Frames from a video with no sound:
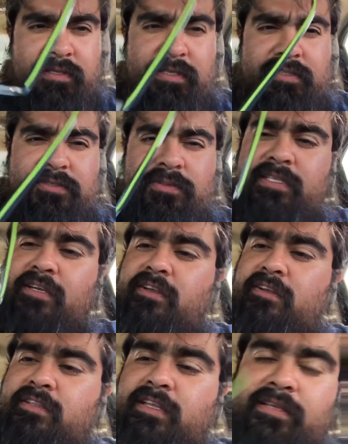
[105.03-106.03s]
This is what they
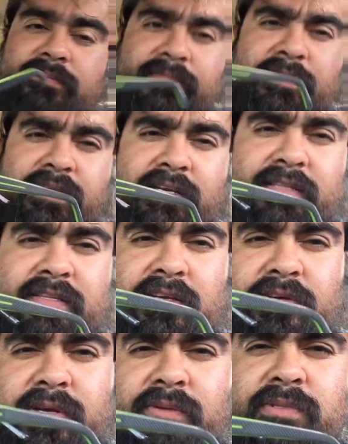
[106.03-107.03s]
look like. I got the
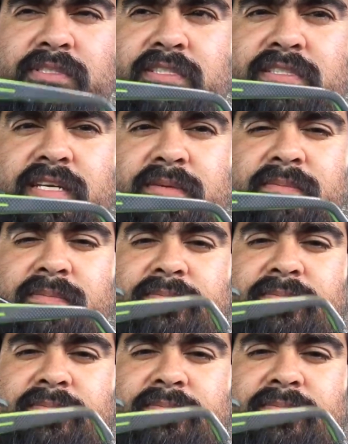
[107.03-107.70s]
green ones this time.